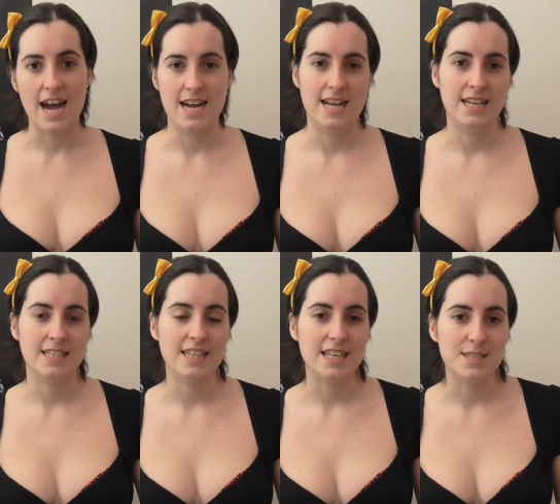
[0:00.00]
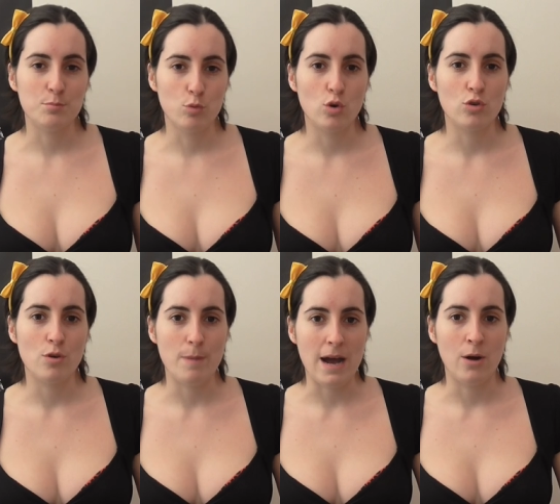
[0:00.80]
and it's
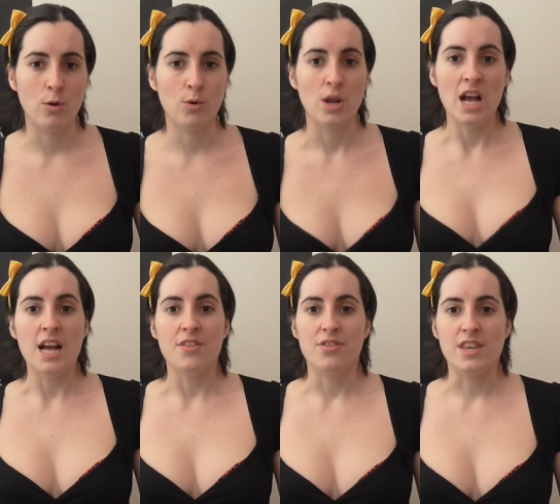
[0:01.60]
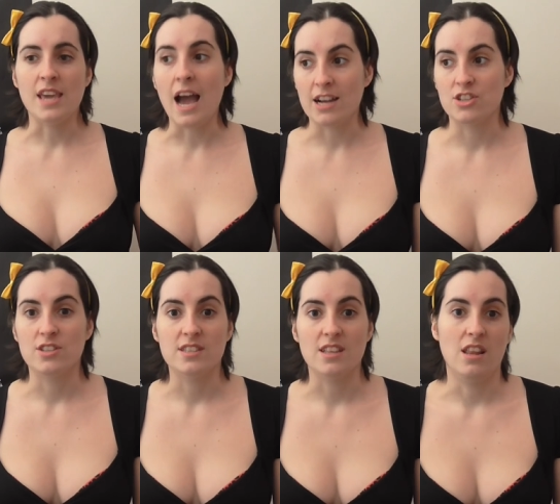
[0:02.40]
more about the
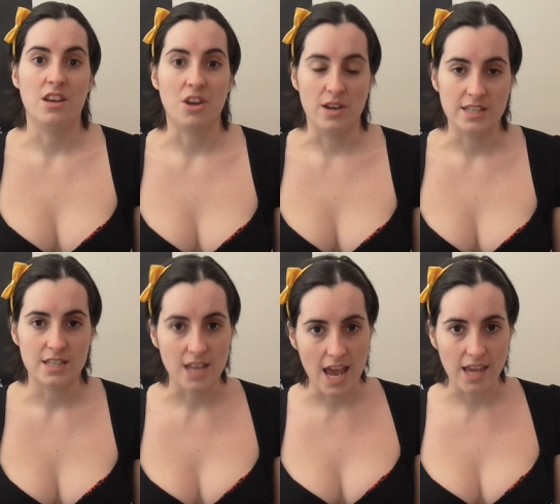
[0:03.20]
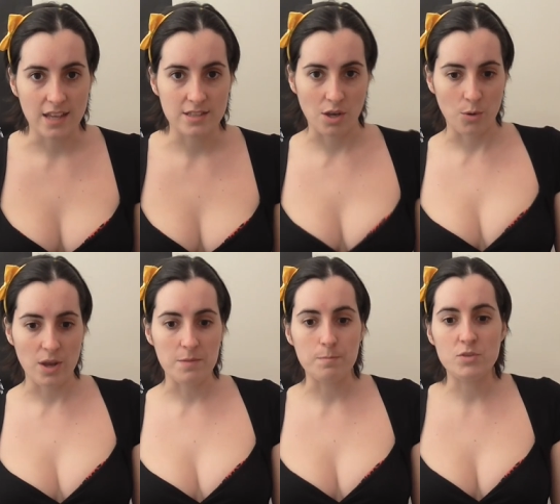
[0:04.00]
actions that they're going to take. So
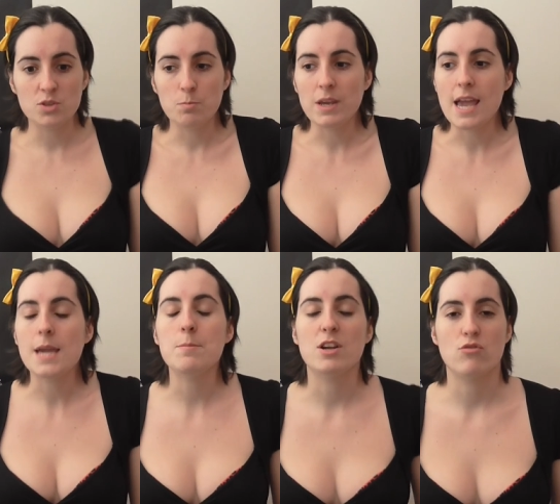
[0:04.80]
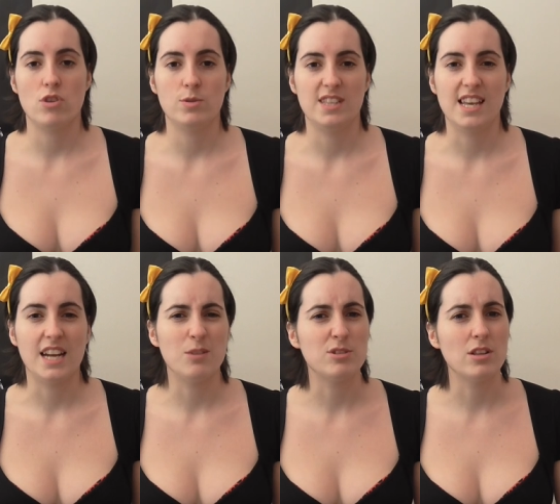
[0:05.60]
it just became engrossing
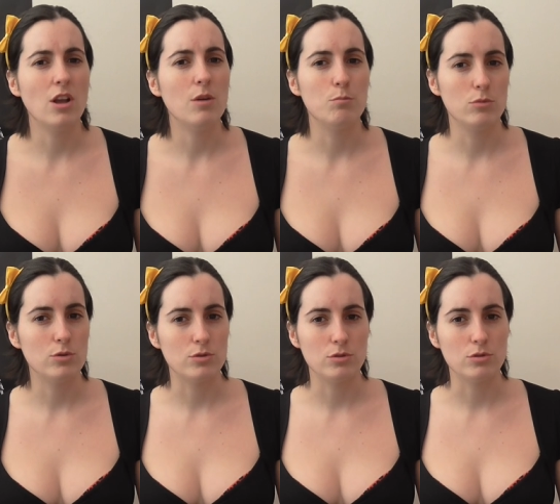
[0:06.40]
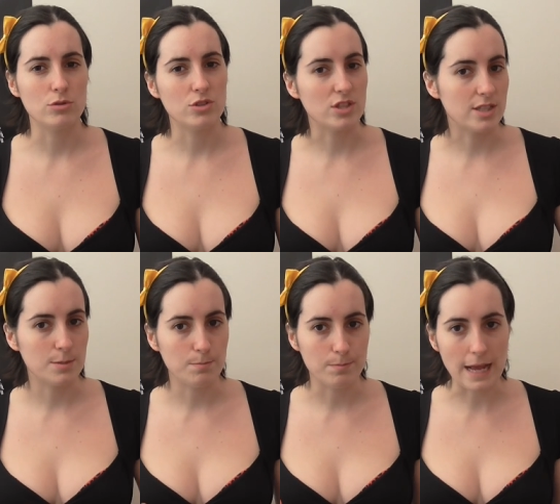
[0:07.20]
and it was a lot more
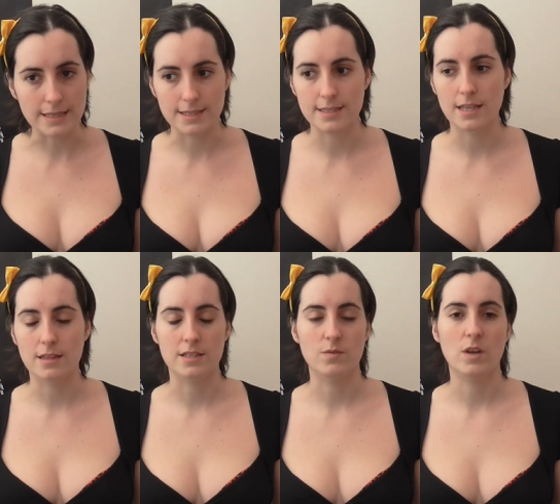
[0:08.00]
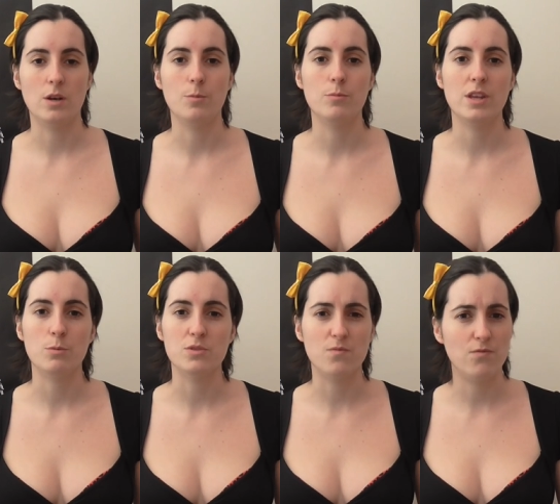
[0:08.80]
suspense in this film.
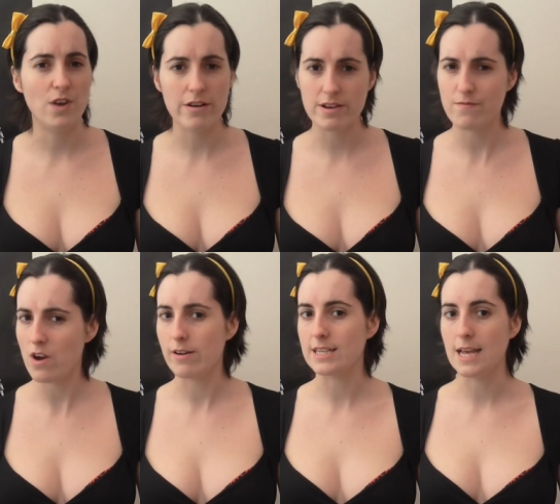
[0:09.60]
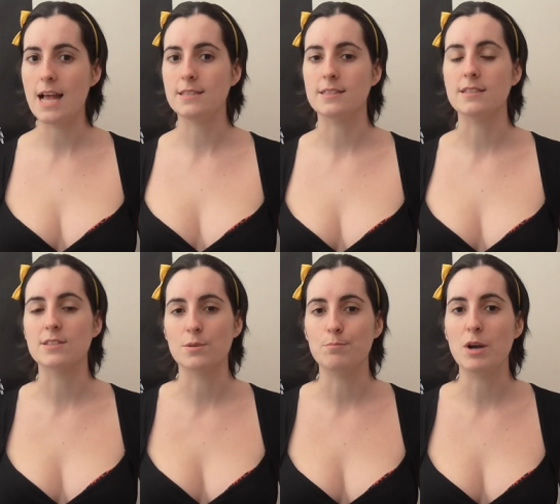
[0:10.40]
It was very, very tense in
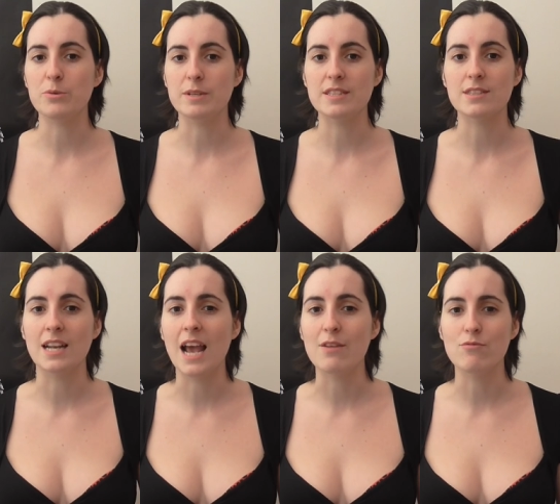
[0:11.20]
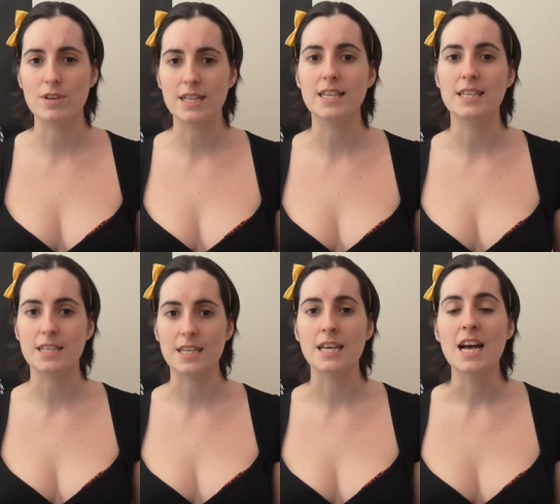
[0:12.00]
some moments and I really
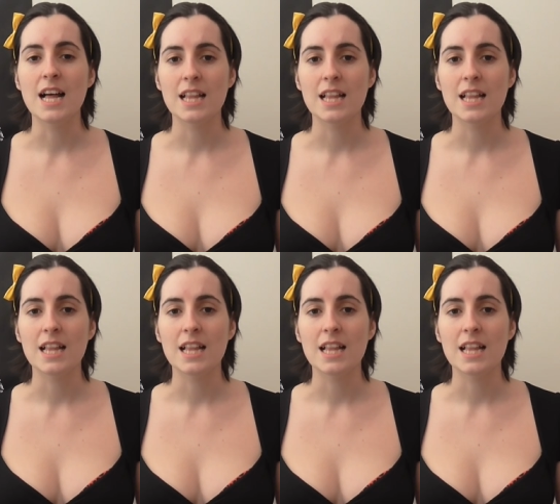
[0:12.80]
did